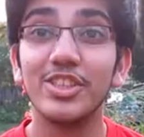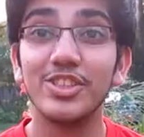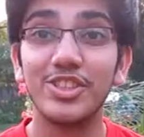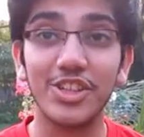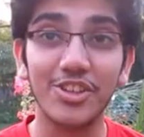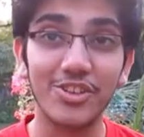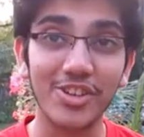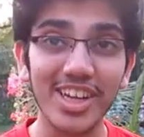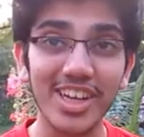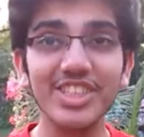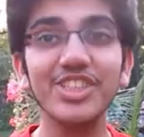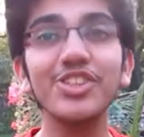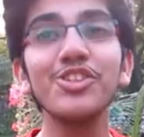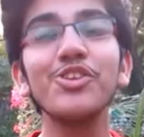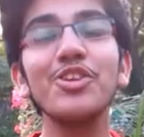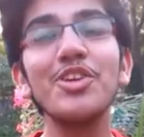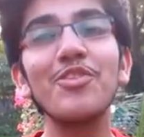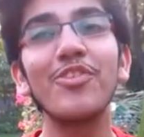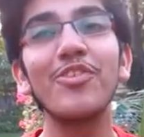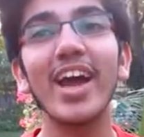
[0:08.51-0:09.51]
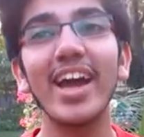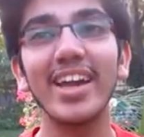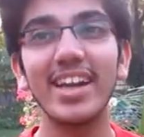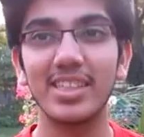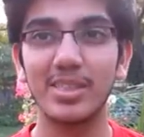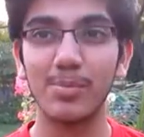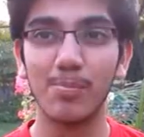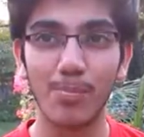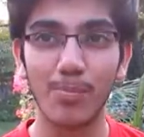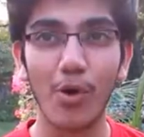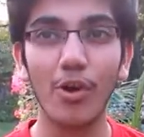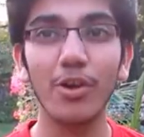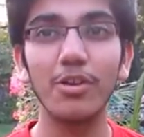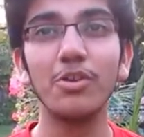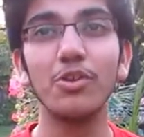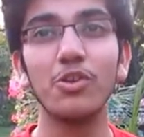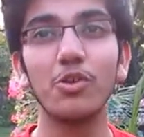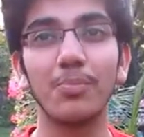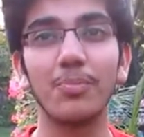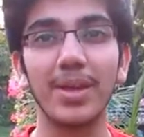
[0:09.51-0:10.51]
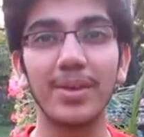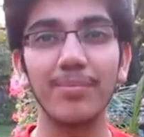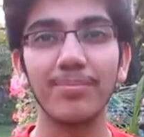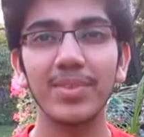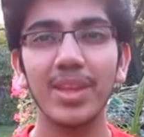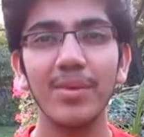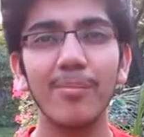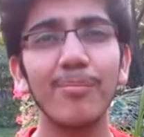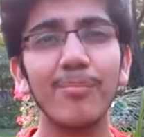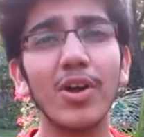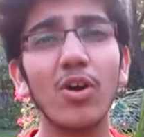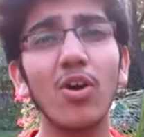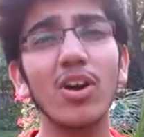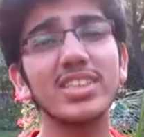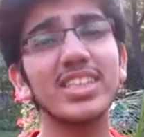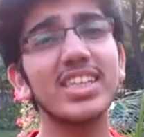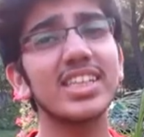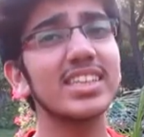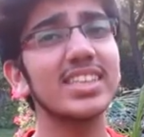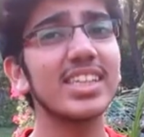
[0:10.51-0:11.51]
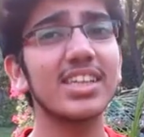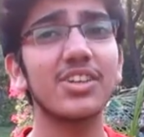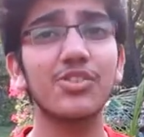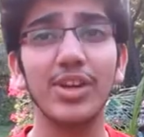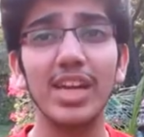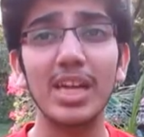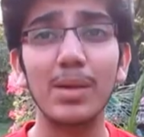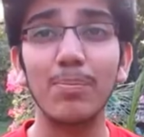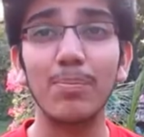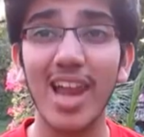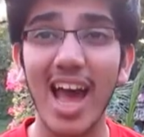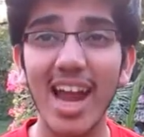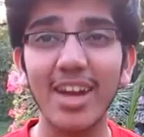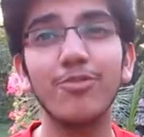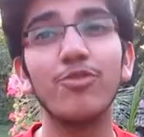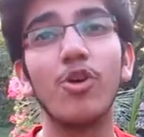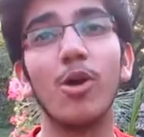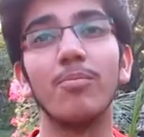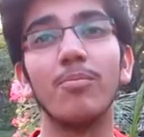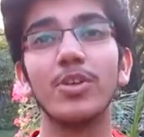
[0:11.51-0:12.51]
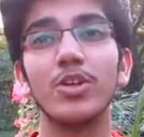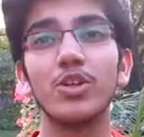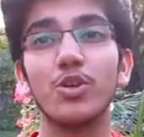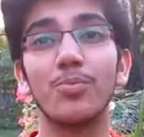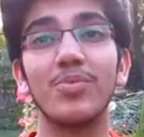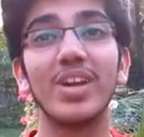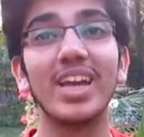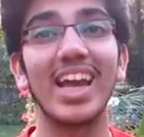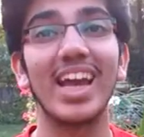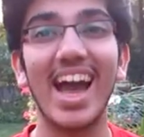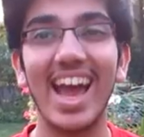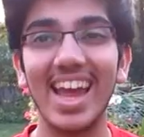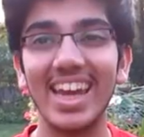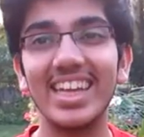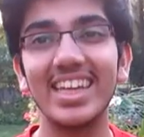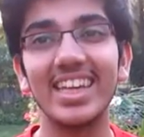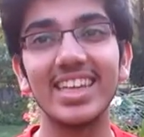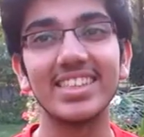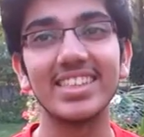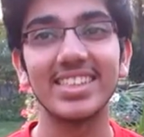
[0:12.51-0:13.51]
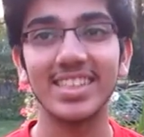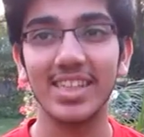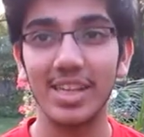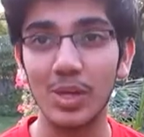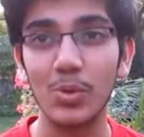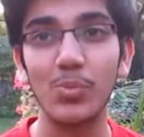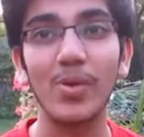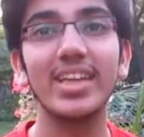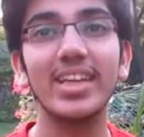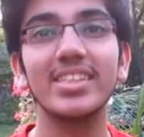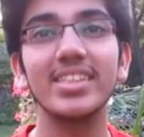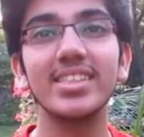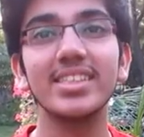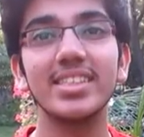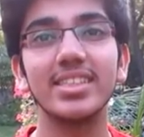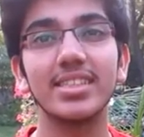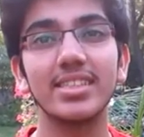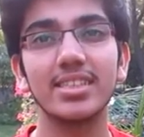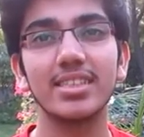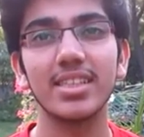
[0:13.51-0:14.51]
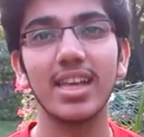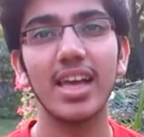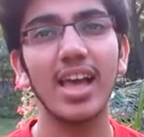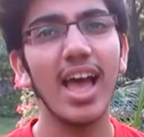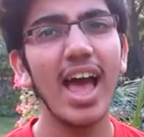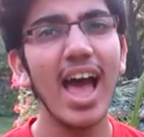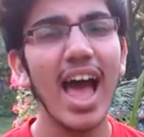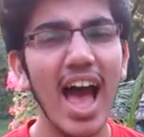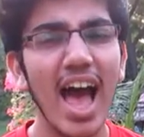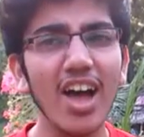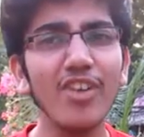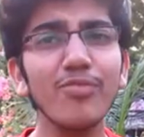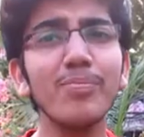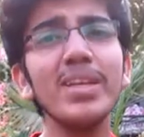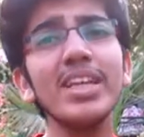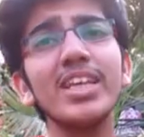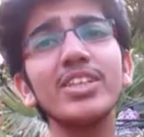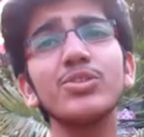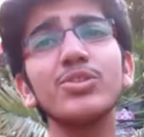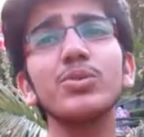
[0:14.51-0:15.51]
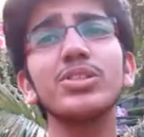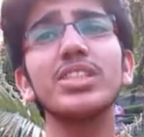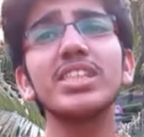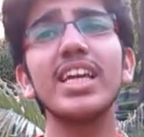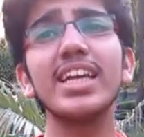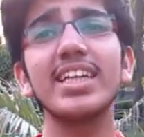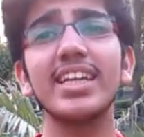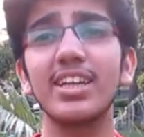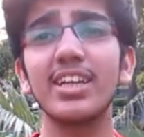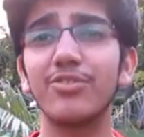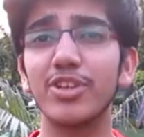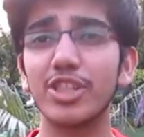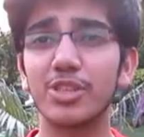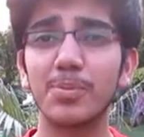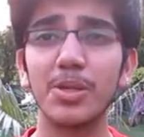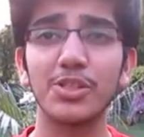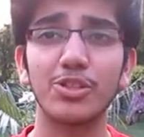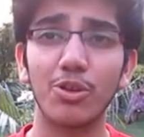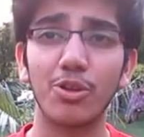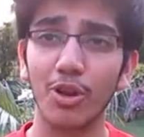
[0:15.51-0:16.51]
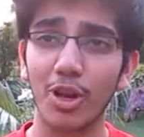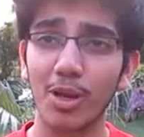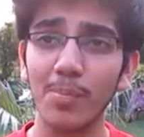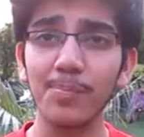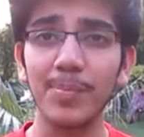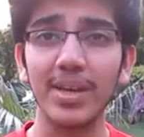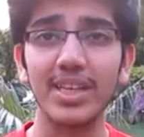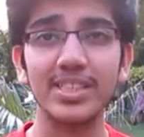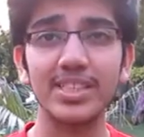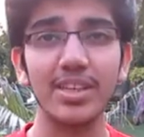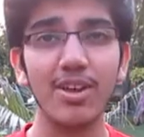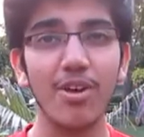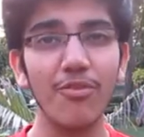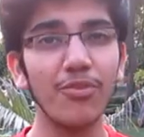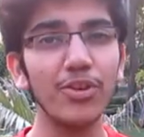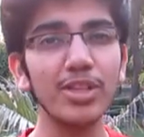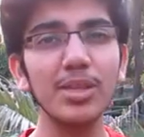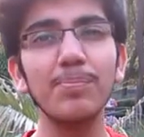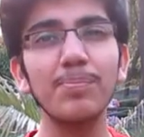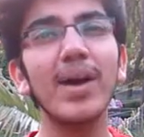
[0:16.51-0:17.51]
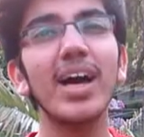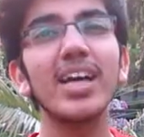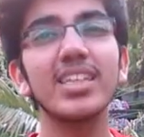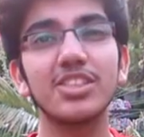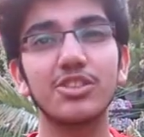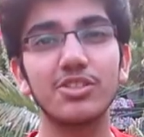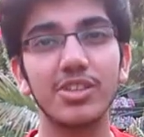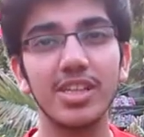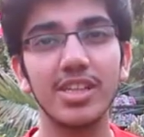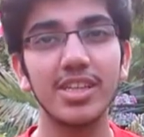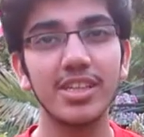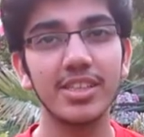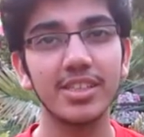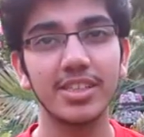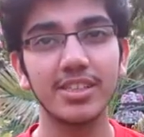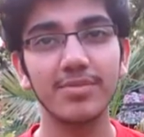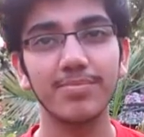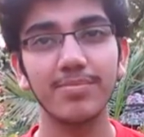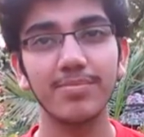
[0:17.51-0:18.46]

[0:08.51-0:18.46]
Generation Unified is important to me because it is a great platform to bring ideas into existence. I've been associated with Special Olympics for the past three years.